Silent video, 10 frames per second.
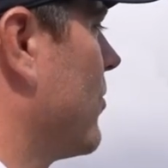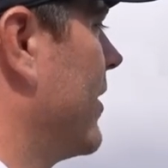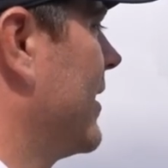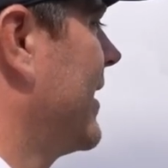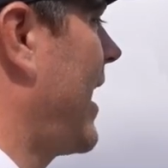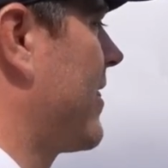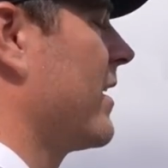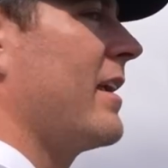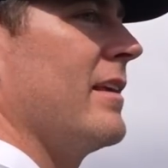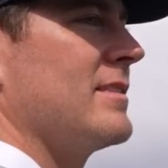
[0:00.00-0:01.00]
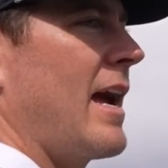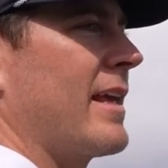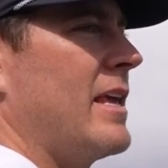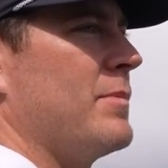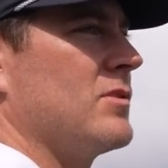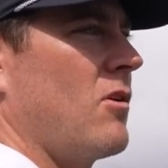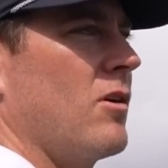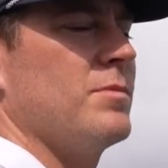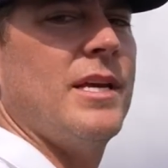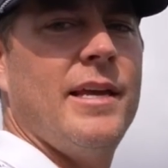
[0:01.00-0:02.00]
really. I think he's got to keep his
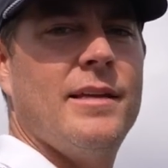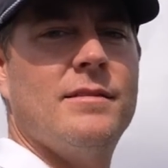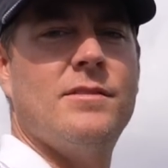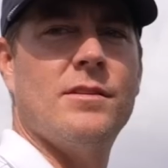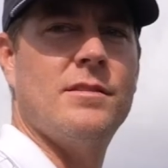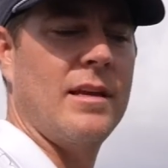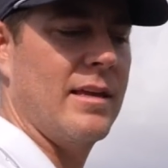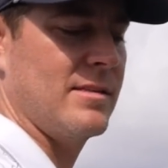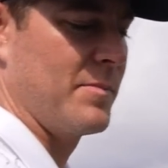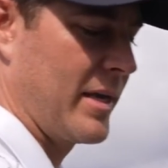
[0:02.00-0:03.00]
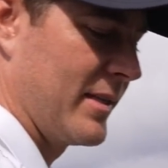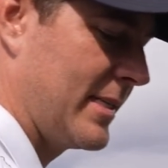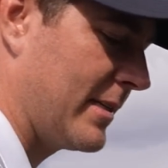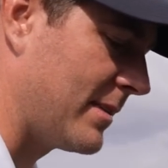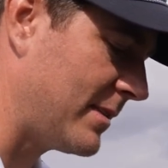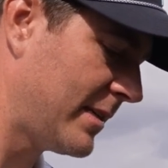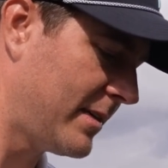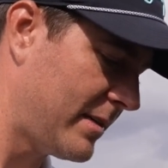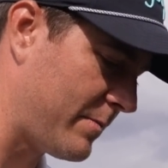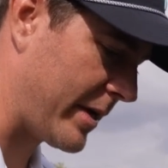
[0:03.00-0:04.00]
arms in just to get some
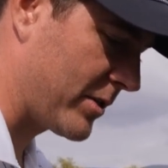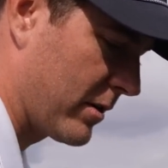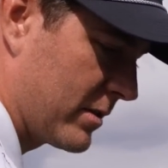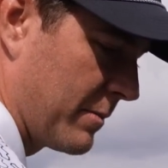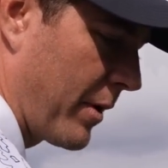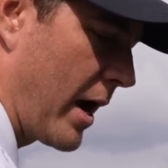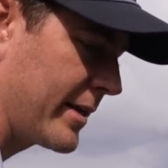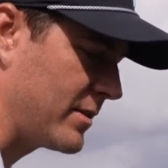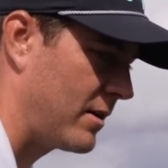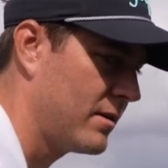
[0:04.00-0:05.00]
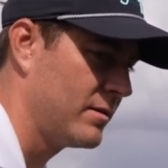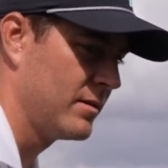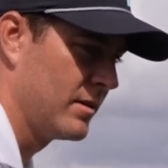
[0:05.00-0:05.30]
consistency. Make sure it's a body turn.